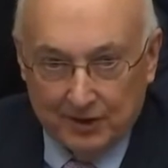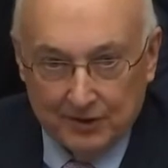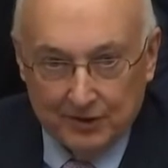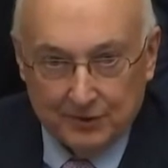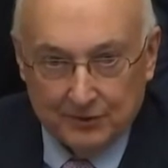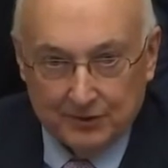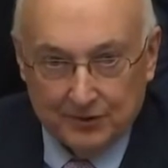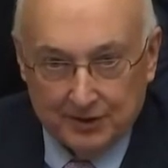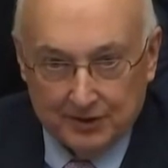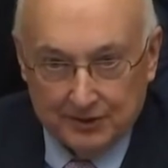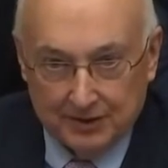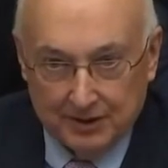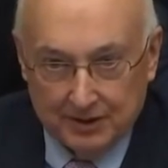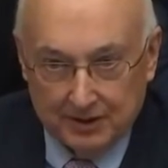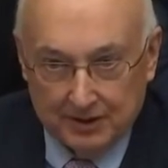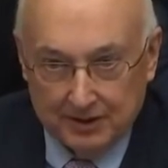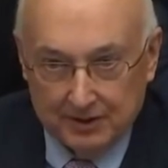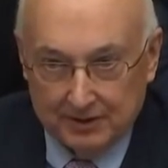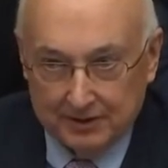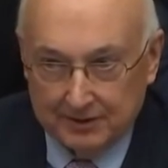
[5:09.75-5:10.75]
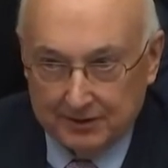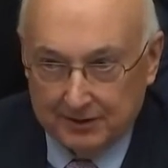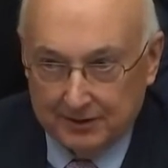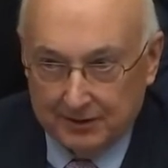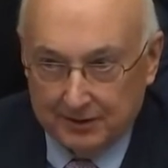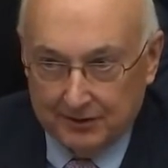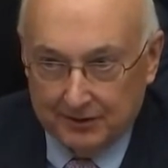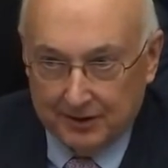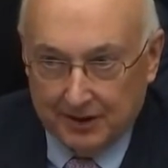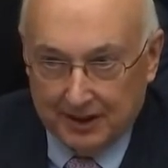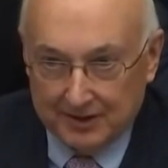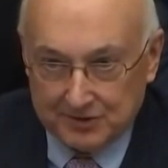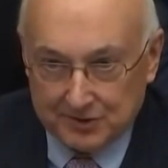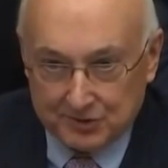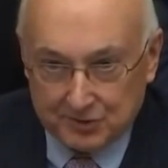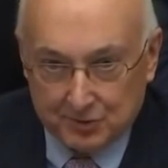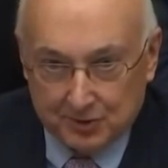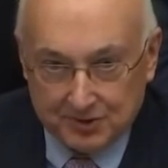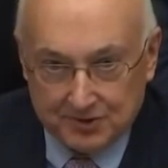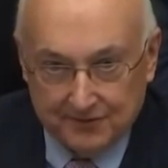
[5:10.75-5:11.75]
you know, the, the, the, as
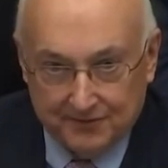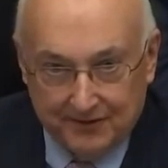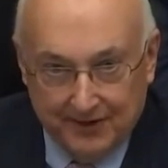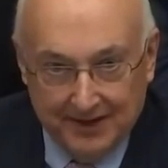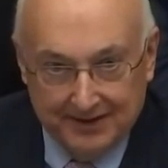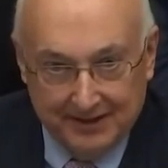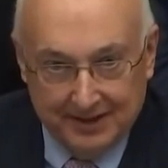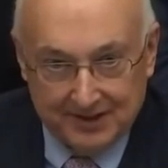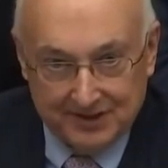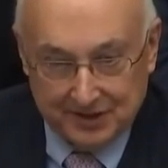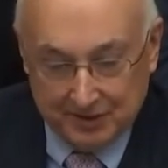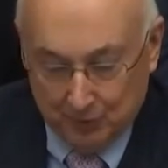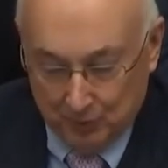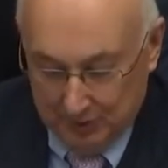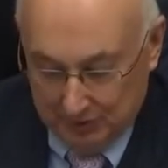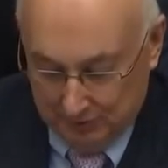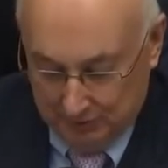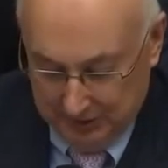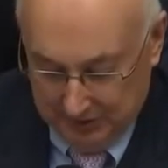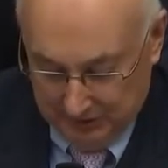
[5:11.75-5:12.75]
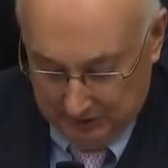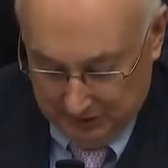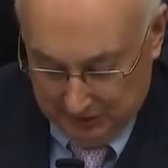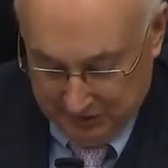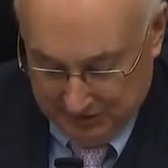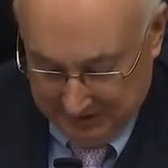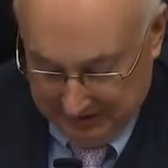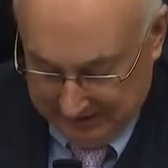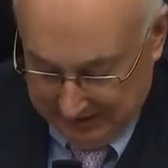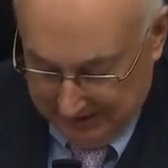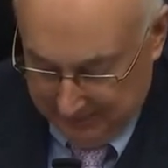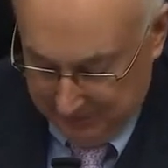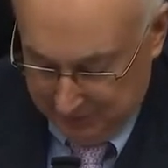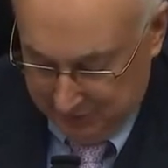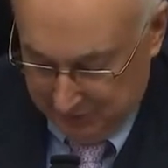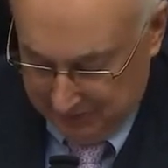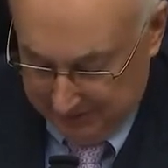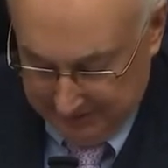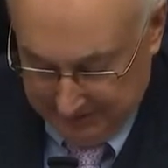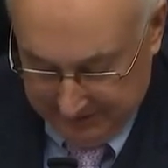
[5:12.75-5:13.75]
a source of financing, we, we lose a couple
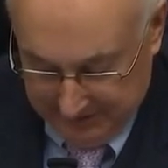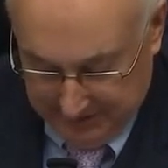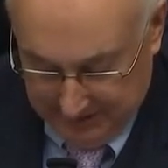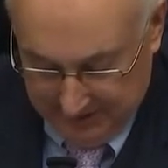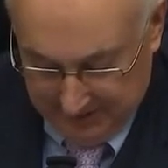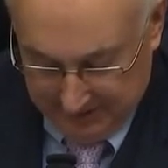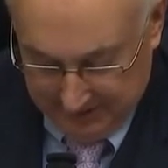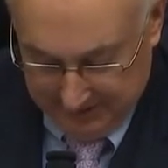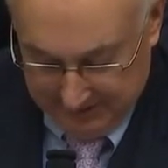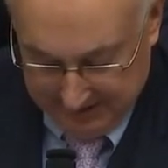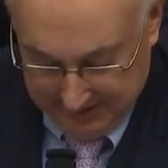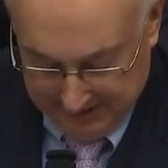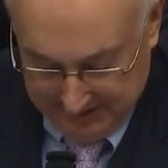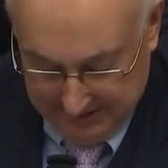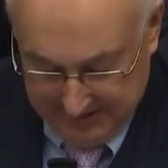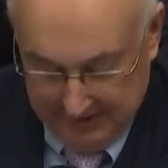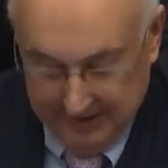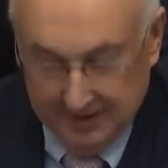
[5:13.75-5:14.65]
trillion dollars.